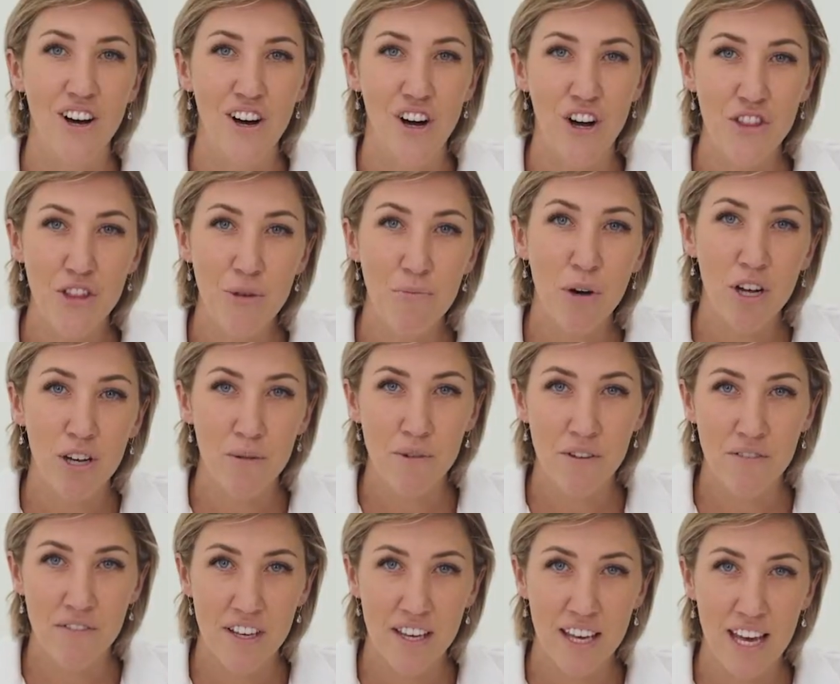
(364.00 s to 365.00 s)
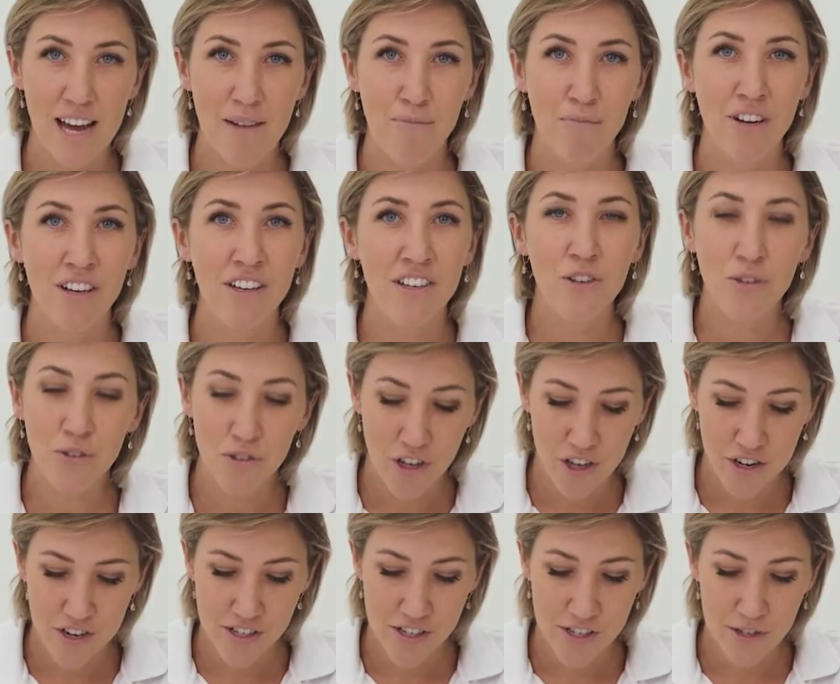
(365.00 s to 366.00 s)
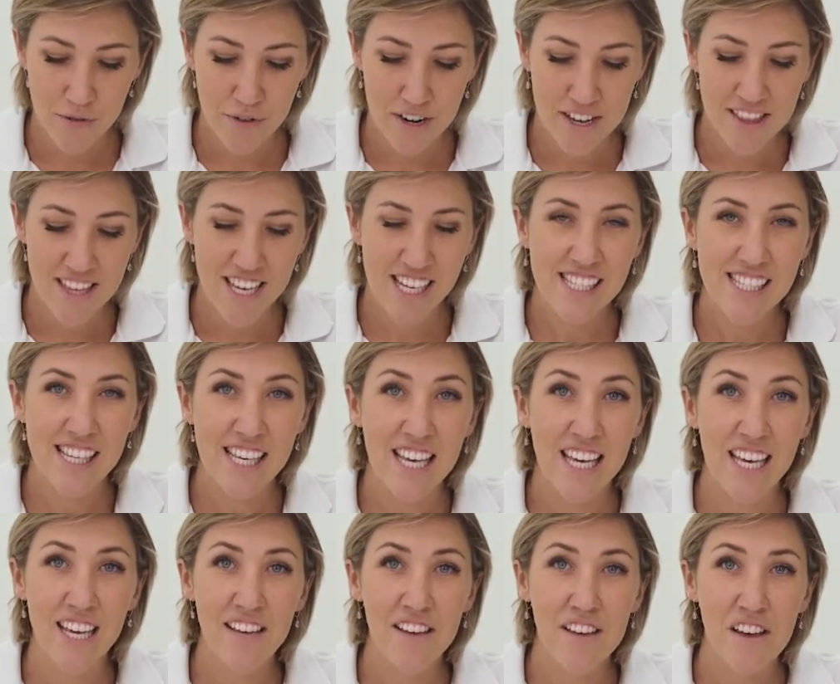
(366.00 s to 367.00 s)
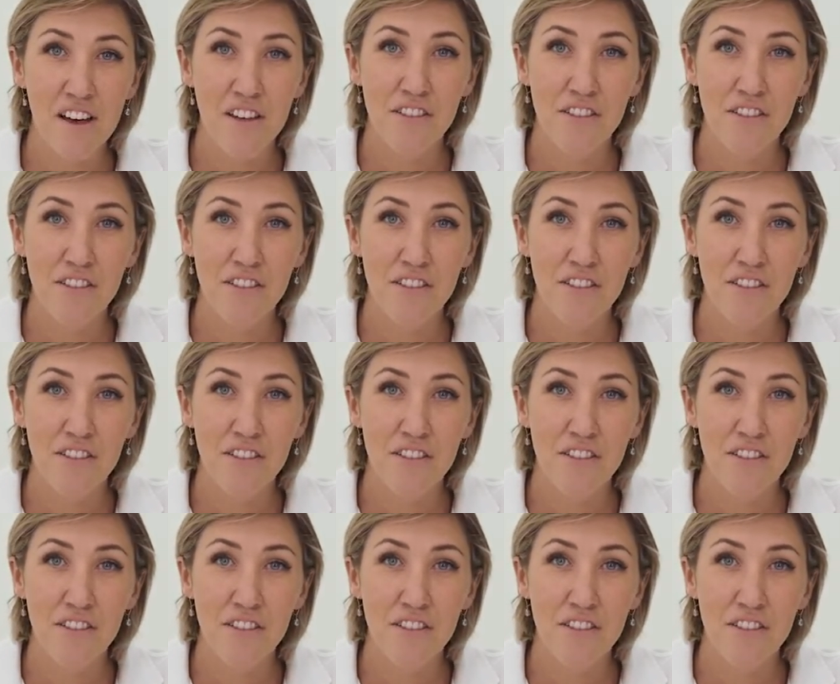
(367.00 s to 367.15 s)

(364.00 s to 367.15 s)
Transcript: On the bottom of the camera, you'll notice three things here.